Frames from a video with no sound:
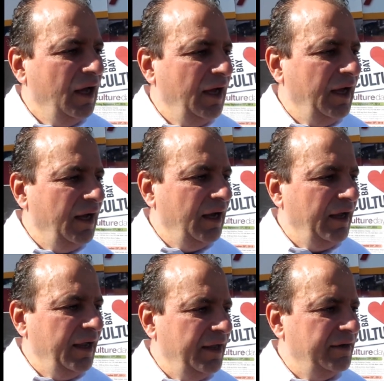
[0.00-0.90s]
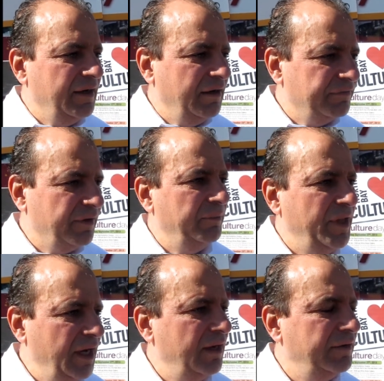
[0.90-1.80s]
And from
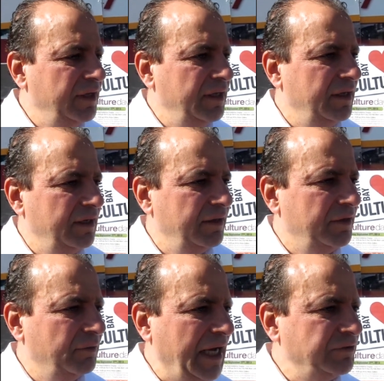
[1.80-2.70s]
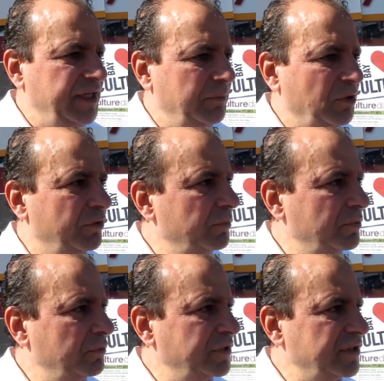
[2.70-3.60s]
there, the roundtable
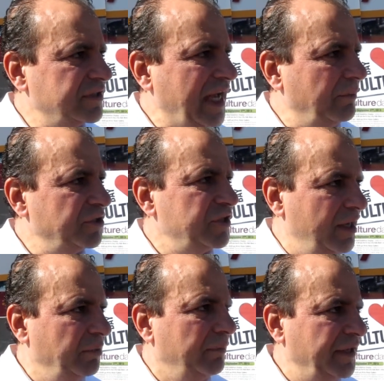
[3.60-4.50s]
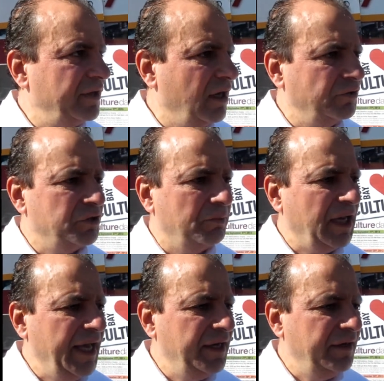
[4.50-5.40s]
group was established to implement the cultural plan,